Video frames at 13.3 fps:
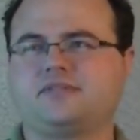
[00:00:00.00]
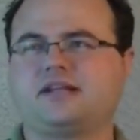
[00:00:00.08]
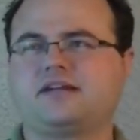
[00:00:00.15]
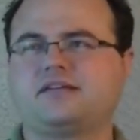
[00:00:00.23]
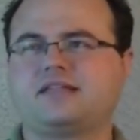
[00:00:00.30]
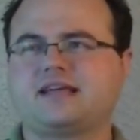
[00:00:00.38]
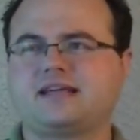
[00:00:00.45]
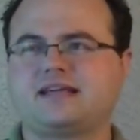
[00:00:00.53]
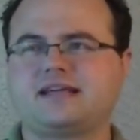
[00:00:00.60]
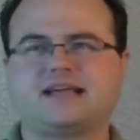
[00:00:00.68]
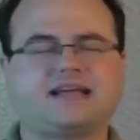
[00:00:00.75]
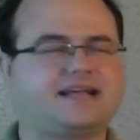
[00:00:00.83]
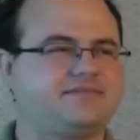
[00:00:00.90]
You know,
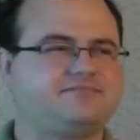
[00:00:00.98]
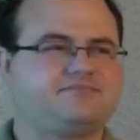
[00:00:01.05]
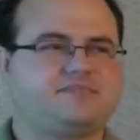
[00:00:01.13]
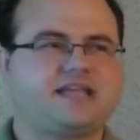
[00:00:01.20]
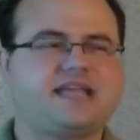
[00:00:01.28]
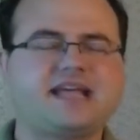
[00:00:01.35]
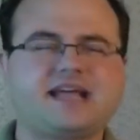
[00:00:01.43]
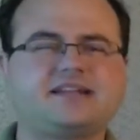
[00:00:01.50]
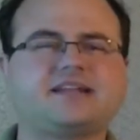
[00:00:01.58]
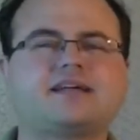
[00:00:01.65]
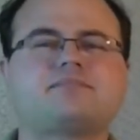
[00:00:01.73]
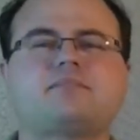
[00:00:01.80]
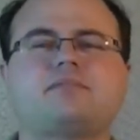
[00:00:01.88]
and he
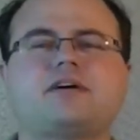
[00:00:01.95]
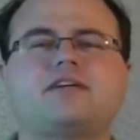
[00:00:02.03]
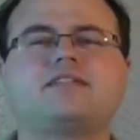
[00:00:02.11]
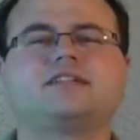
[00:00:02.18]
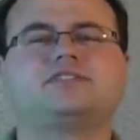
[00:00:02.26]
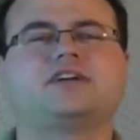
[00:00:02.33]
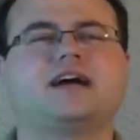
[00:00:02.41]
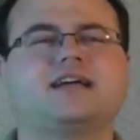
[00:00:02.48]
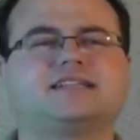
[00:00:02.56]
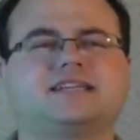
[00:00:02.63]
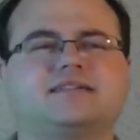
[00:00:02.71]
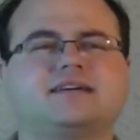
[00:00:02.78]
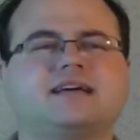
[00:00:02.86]
ended up
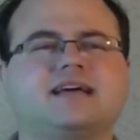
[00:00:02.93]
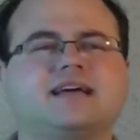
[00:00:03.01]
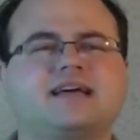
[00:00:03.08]
apologizing.